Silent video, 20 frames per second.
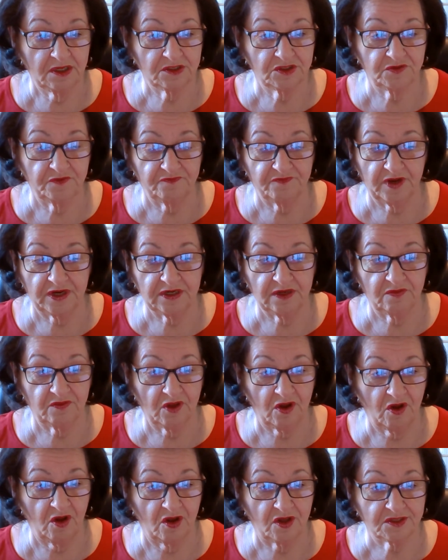to finding the
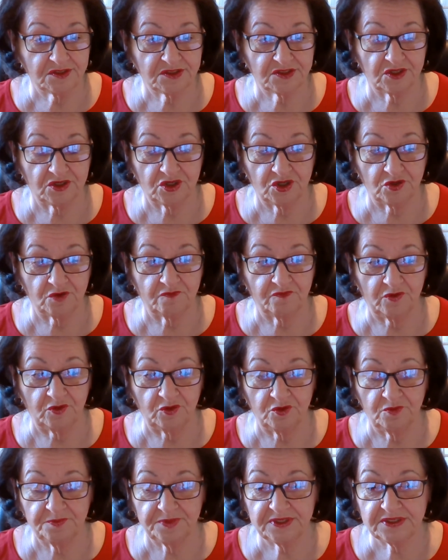cause, the cure for
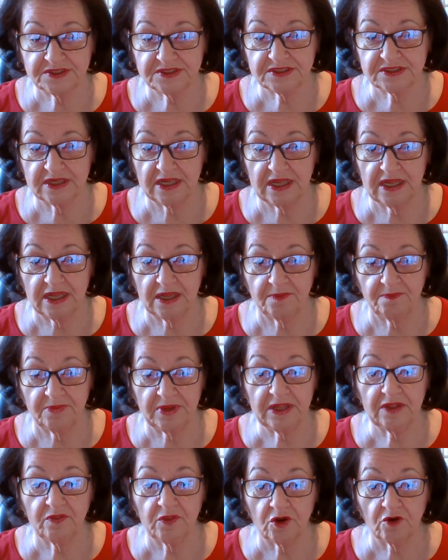lupus, and
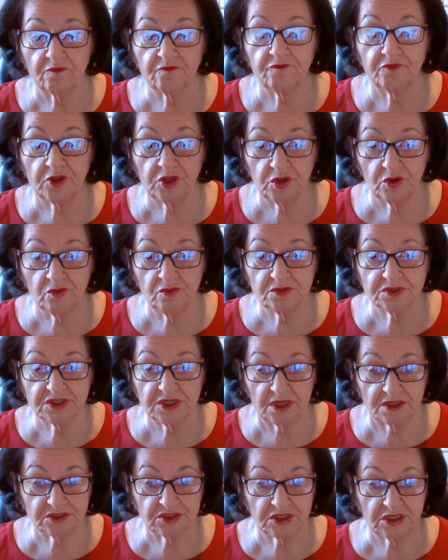being there for you to
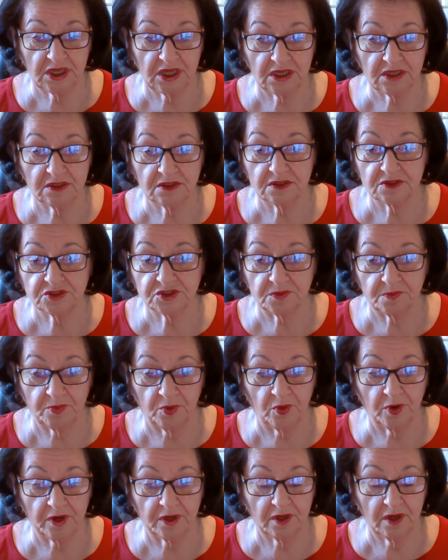educate,
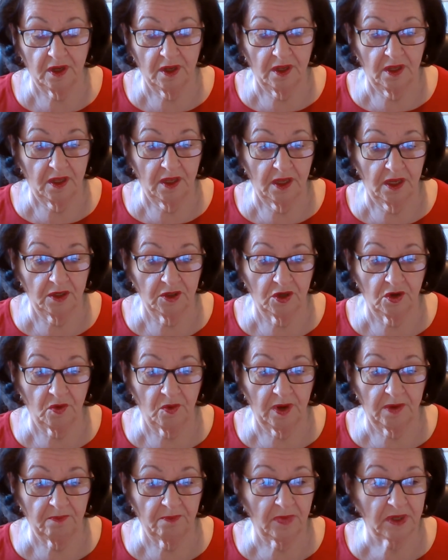support, and
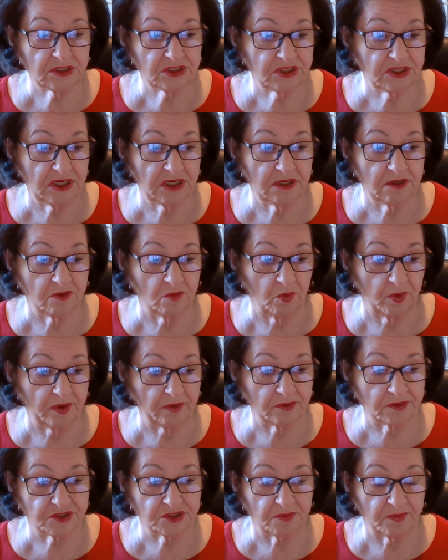create much needed
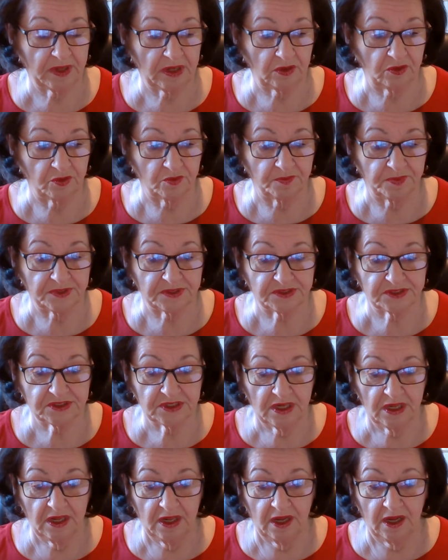awareness about lupus.
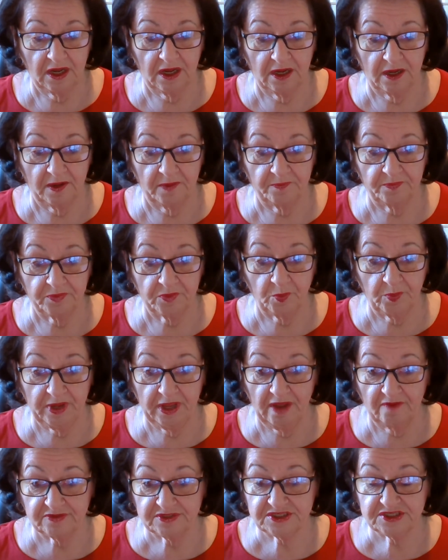We
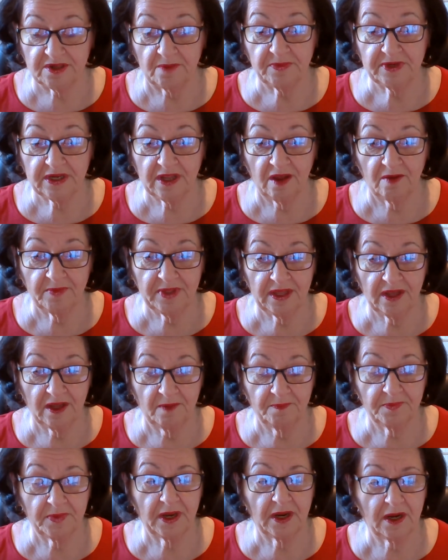have a summit coming
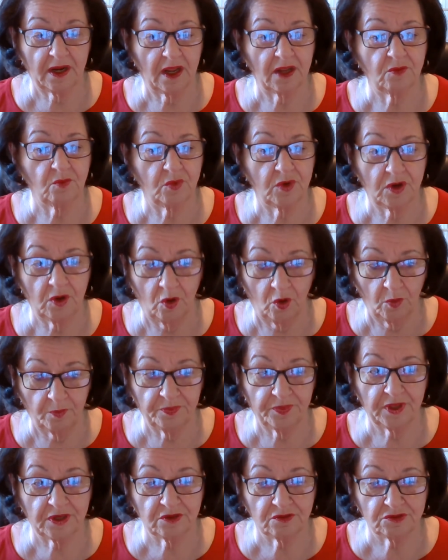up, and I would
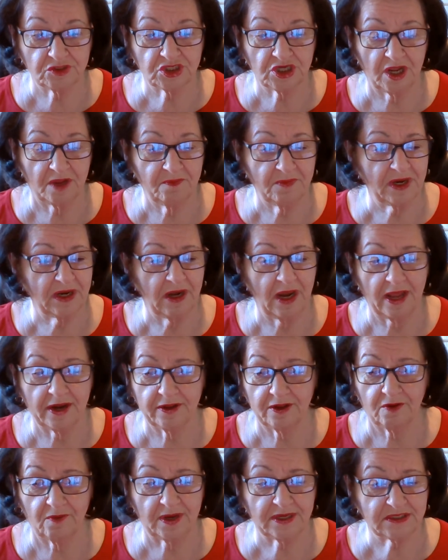hope that you chime in. A lot
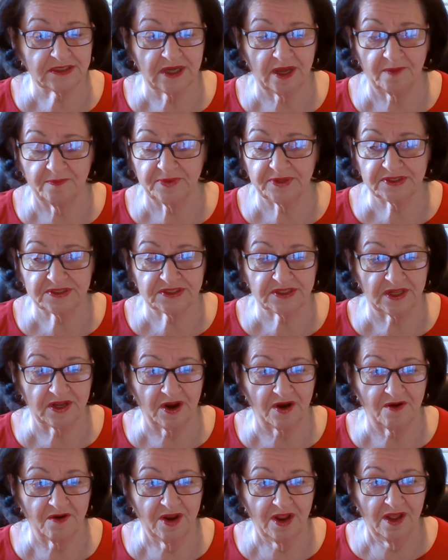of great topics
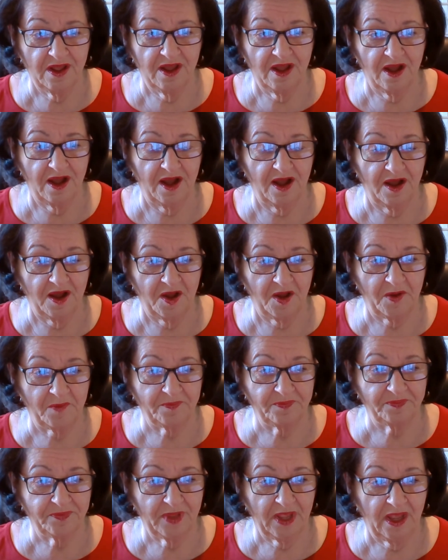there.
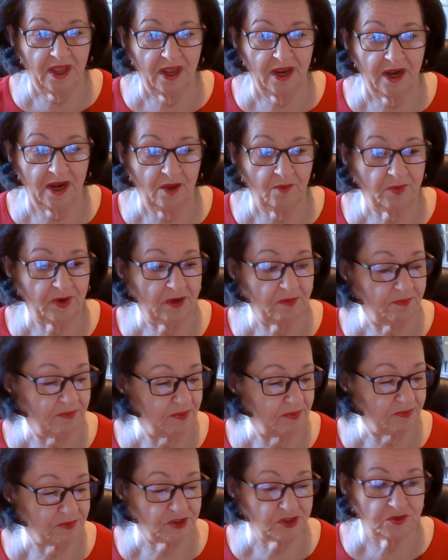And I want
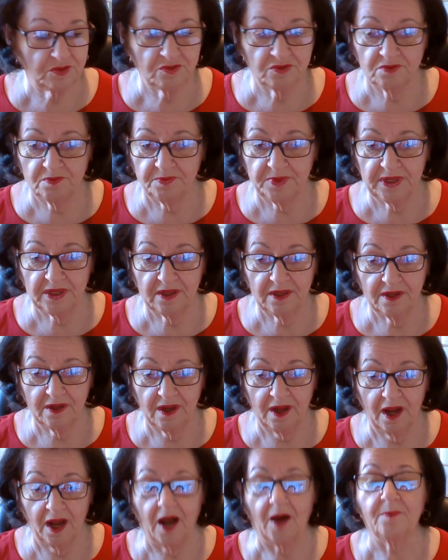you to be
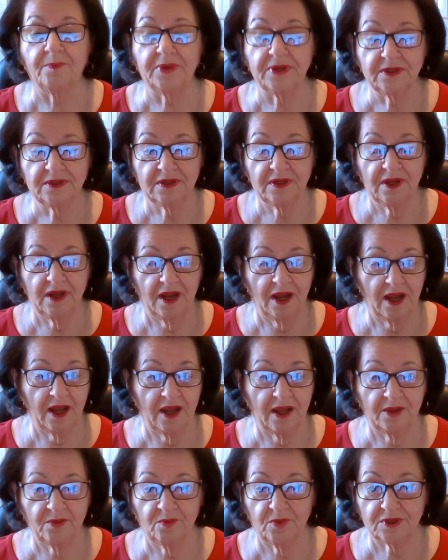up.
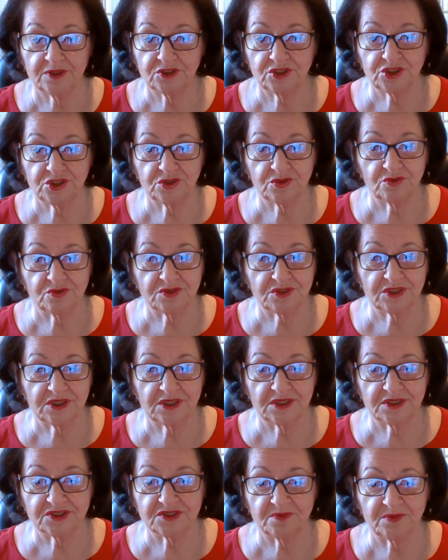I want you to
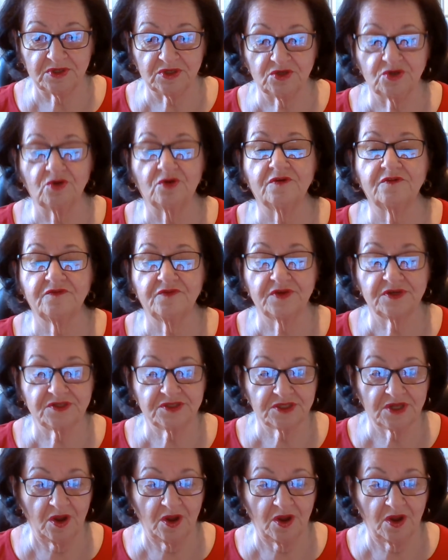get some endorphins